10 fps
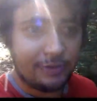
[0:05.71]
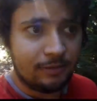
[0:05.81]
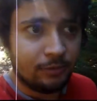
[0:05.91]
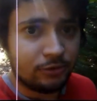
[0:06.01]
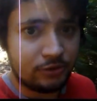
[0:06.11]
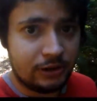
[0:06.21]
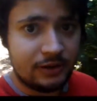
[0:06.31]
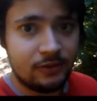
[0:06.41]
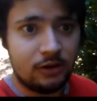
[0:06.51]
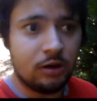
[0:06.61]
Harry Potter
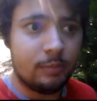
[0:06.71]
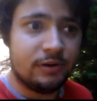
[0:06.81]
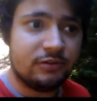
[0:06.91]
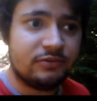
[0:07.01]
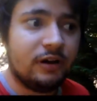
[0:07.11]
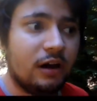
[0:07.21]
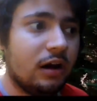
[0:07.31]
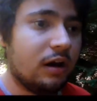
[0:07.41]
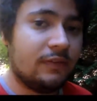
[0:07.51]
and the Goblet of Fire.